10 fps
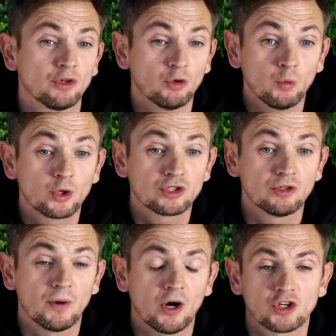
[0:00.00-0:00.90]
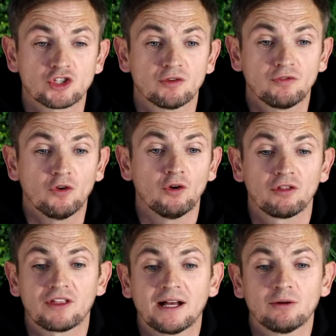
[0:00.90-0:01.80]
for a Worcester Bosch
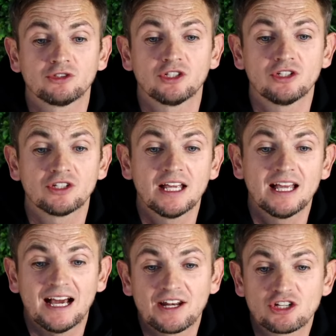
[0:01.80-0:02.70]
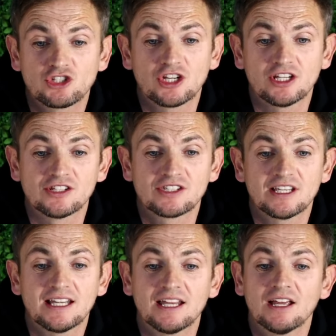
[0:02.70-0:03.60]
four thousand, and as you can
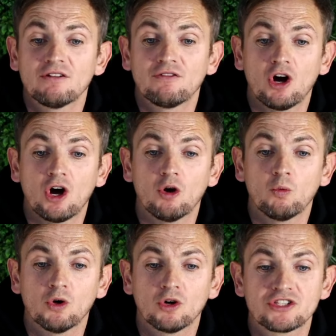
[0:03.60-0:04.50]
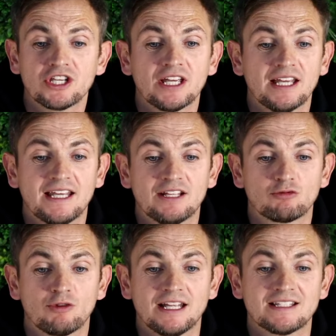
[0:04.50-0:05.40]
see, for hot water
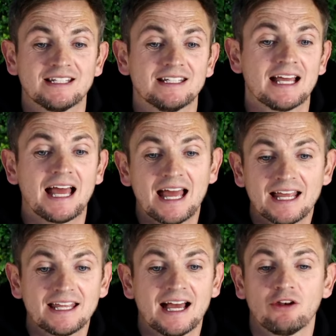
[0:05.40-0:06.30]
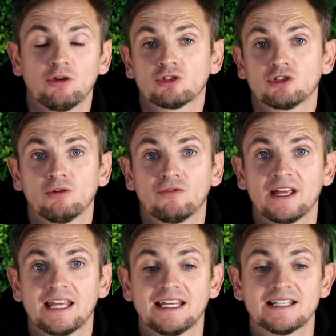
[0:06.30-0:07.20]
it's rated A, and also for
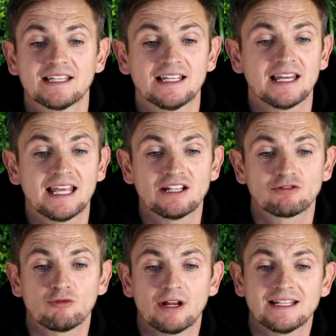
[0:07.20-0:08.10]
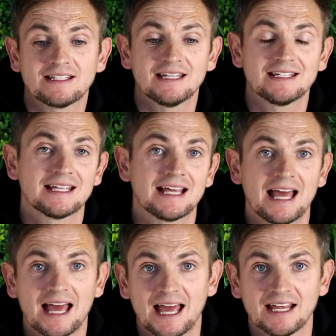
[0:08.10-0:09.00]
heating it's rated
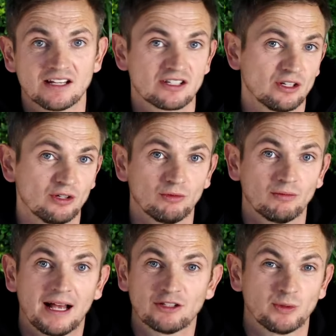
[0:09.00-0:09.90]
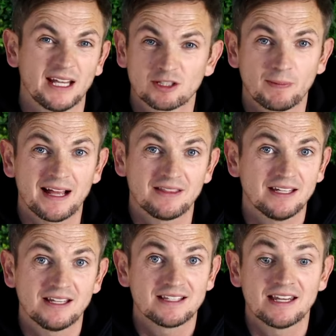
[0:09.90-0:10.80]
A. So as we
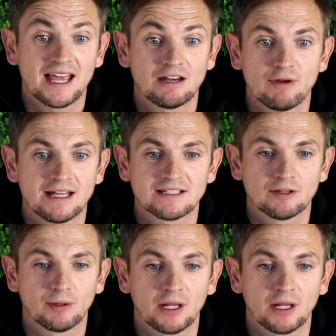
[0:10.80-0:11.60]
expected, it's an A rated